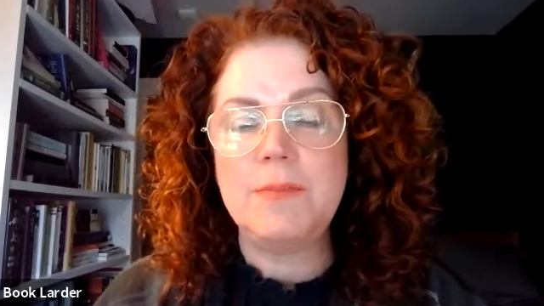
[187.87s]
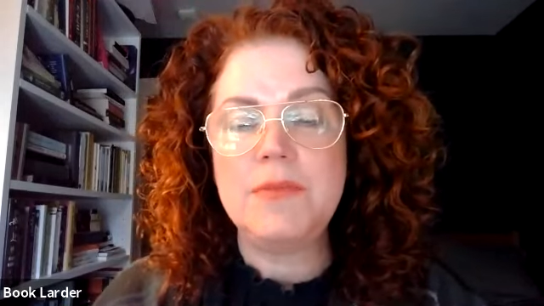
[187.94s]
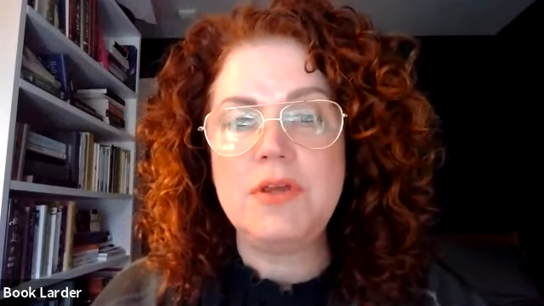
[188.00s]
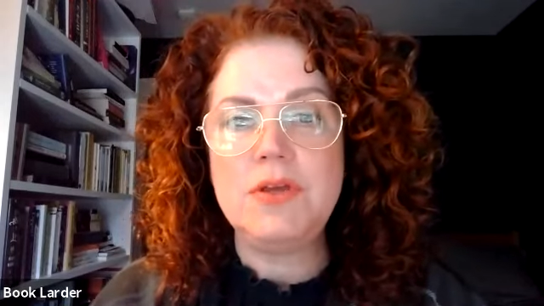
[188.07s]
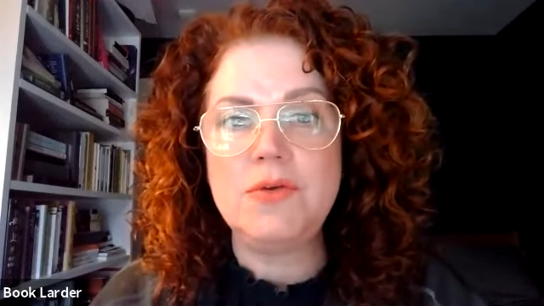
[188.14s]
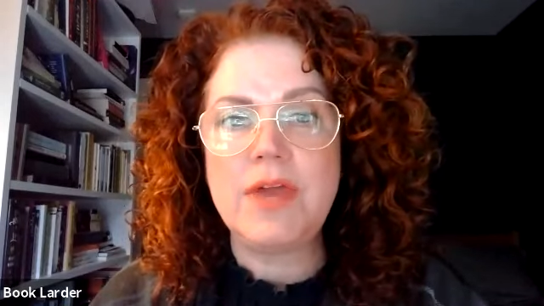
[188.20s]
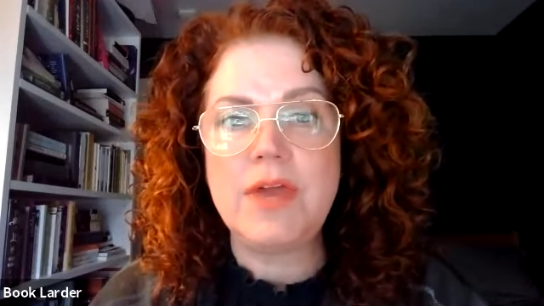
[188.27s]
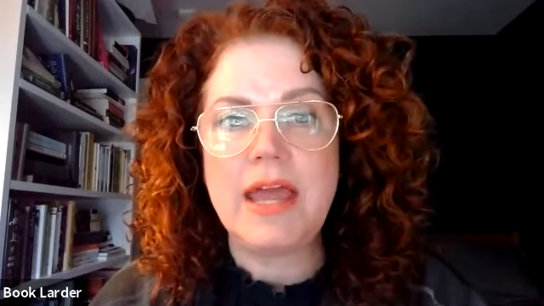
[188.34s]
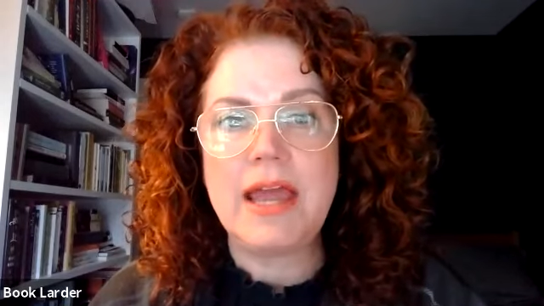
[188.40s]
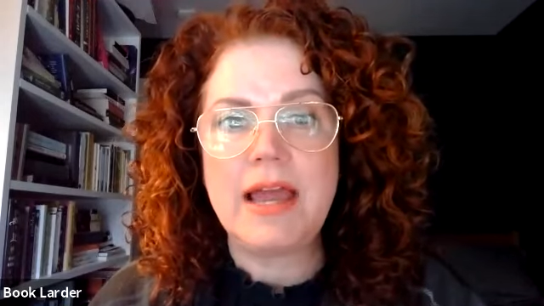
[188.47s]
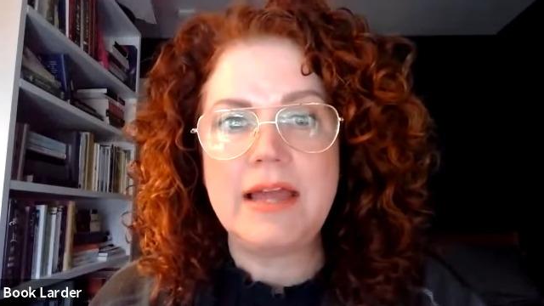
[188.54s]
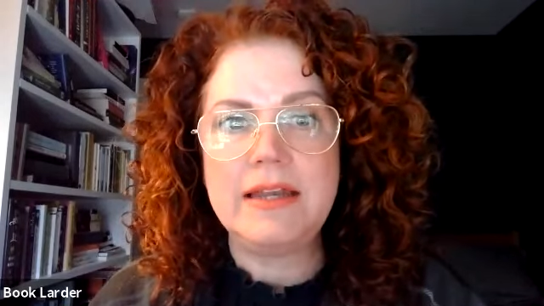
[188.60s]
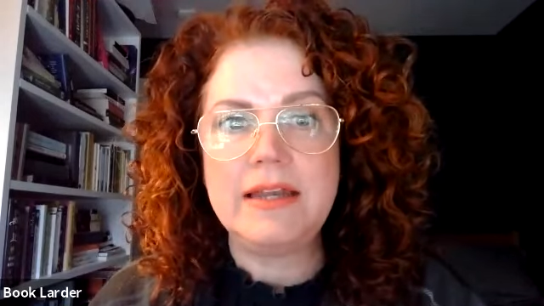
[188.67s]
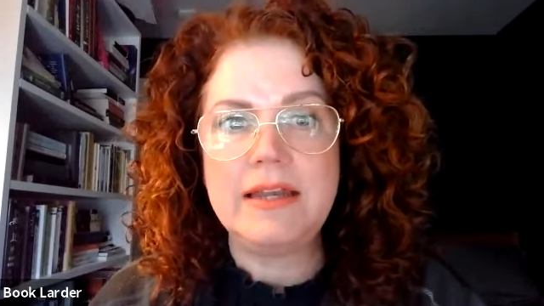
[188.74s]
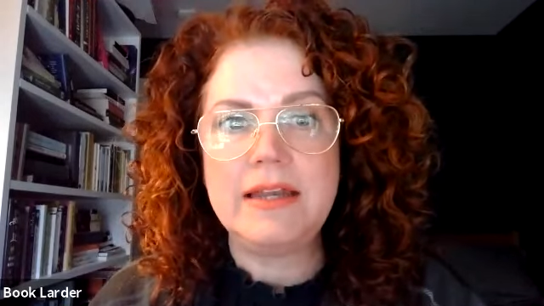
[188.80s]
you
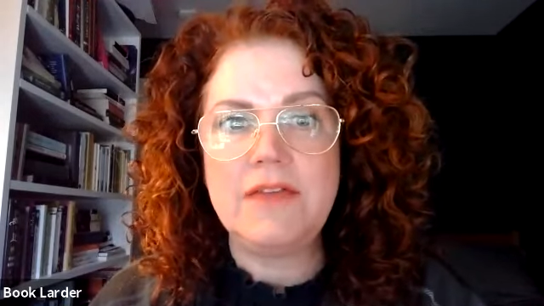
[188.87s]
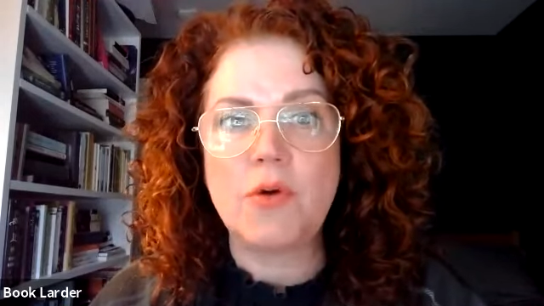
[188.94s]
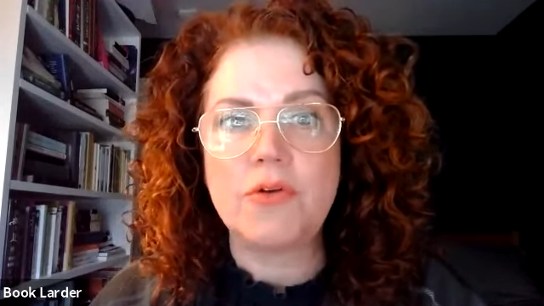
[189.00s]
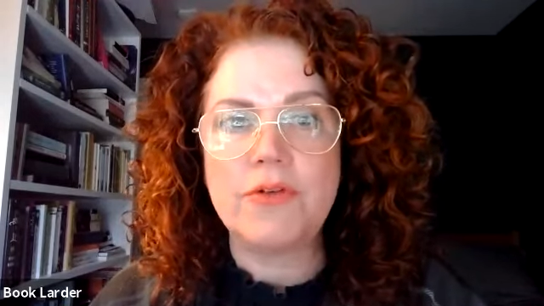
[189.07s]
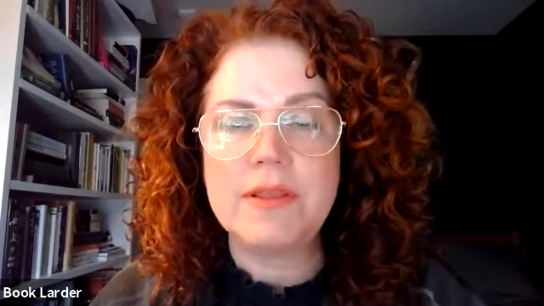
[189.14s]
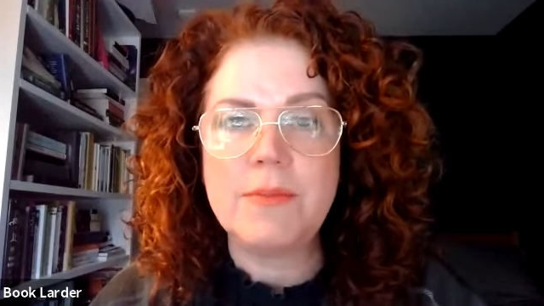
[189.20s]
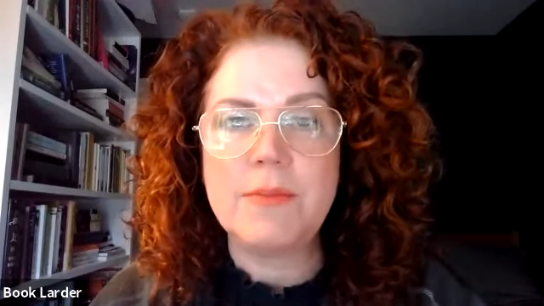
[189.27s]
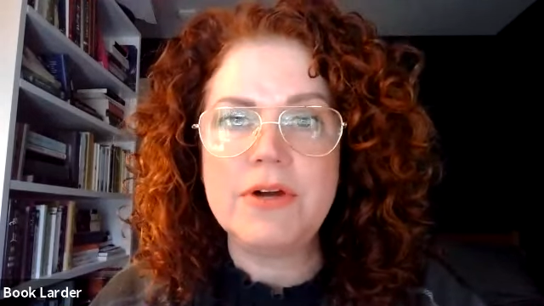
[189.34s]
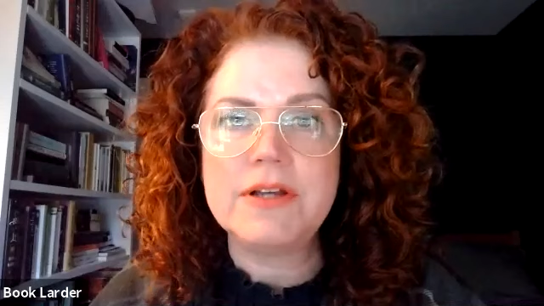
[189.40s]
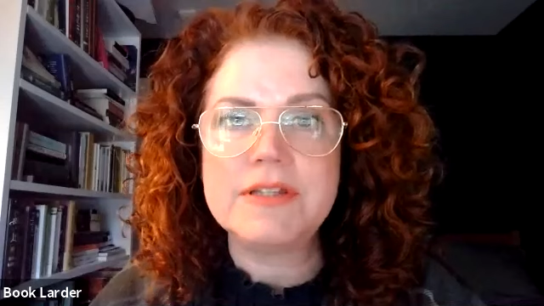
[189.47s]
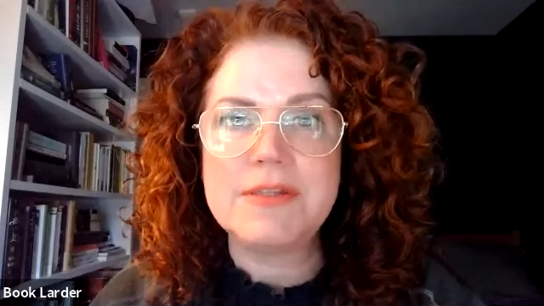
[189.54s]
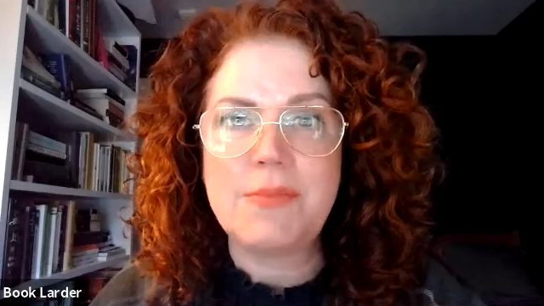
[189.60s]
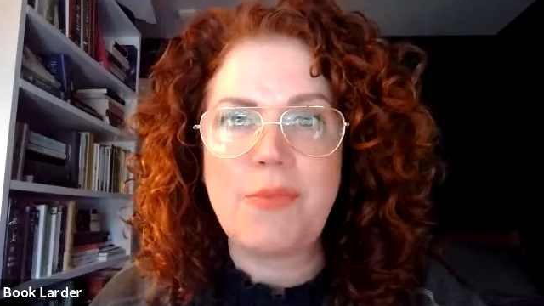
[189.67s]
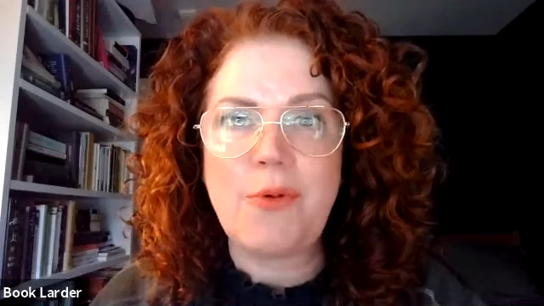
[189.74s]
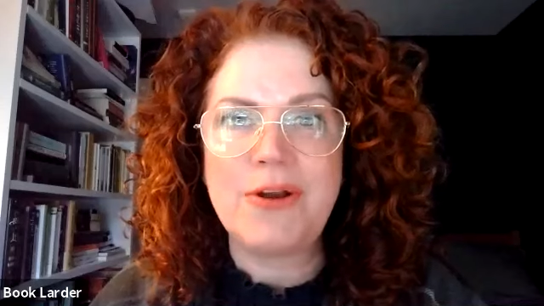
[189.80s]
can, if you're ordering the book,
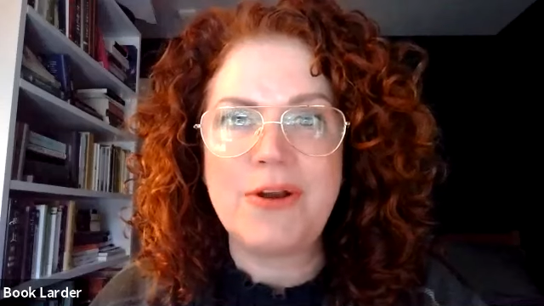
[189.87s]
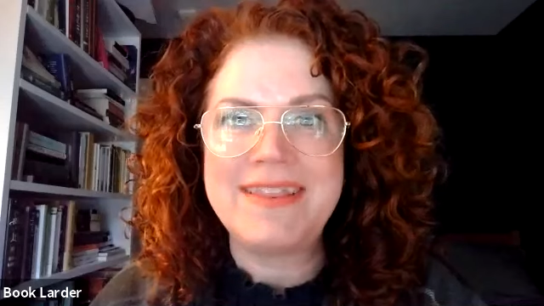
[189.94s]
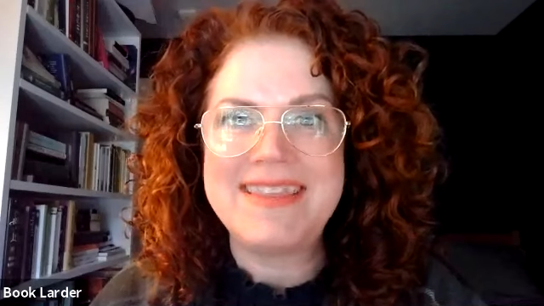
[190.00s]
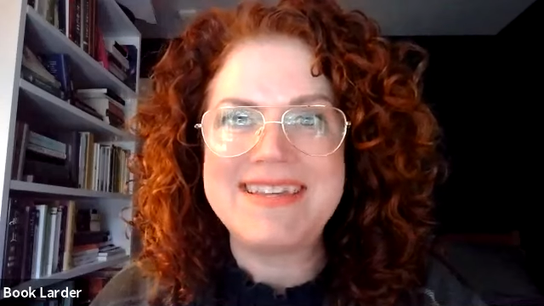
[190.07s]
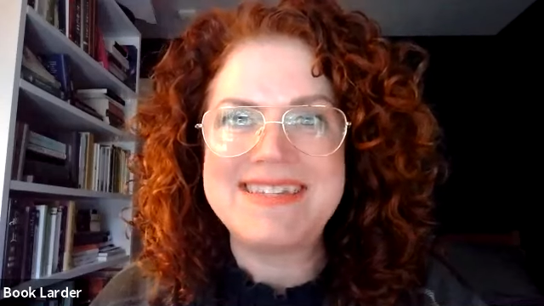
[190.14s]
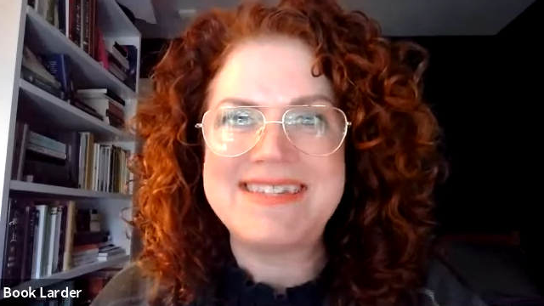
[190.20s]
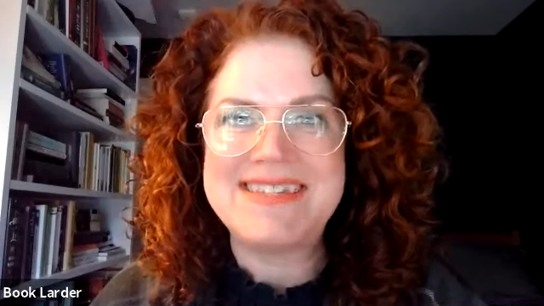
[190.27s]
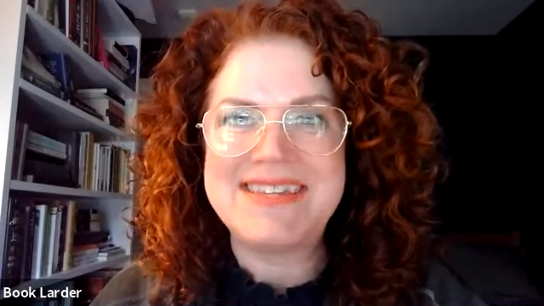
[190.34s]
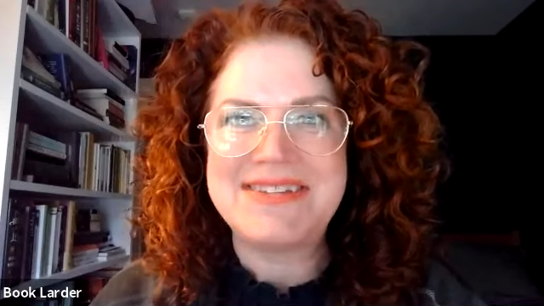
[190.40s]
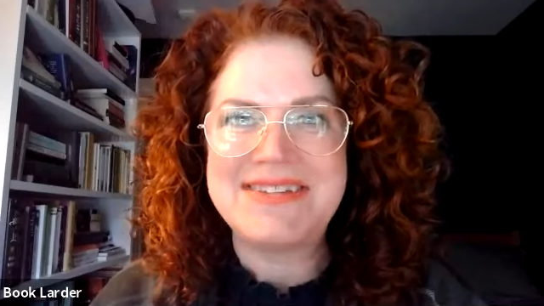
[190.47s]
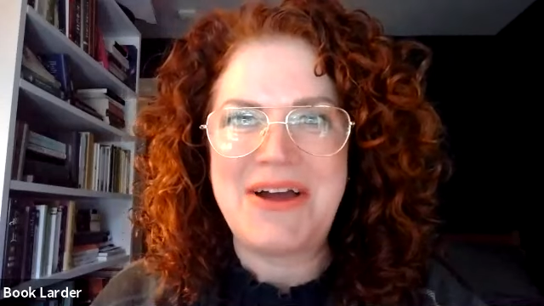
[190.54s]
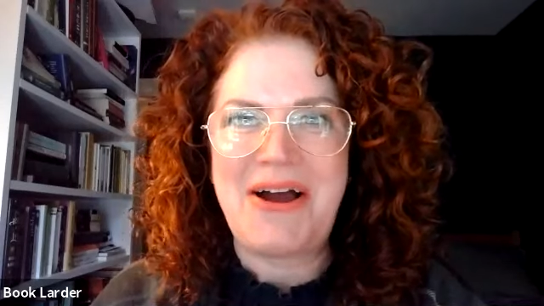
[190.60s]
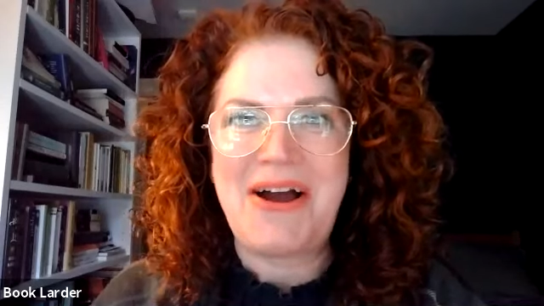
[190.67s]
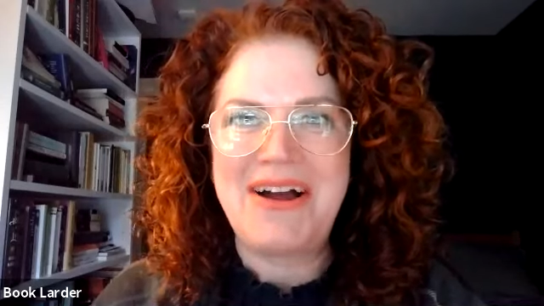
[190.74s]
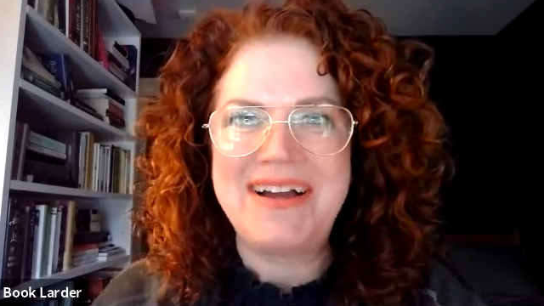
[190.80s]
support this
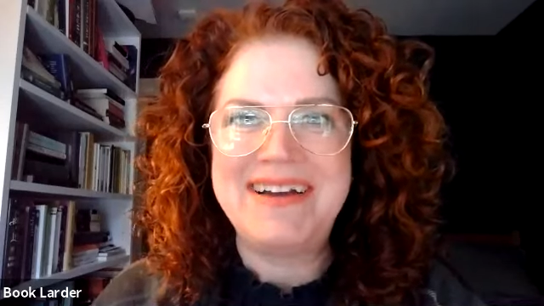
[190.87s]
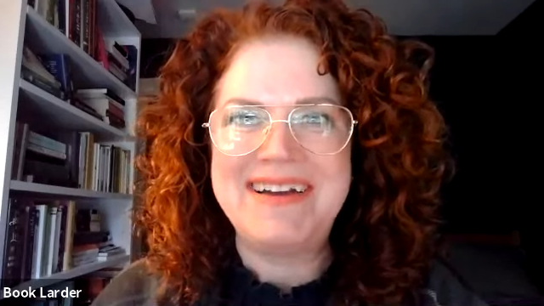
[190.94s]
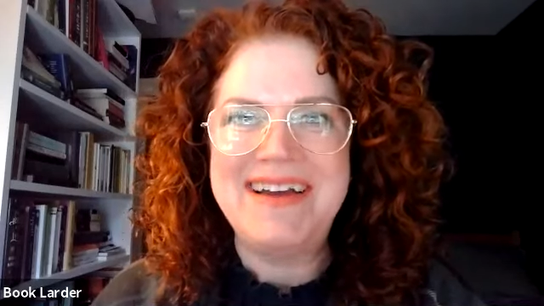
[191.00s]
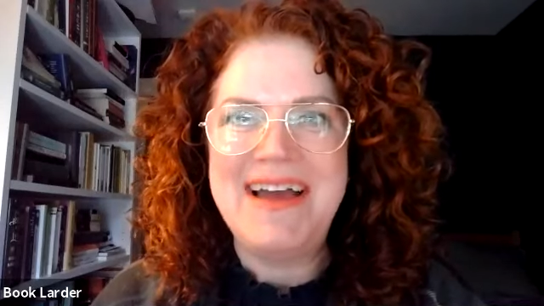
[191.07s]
talk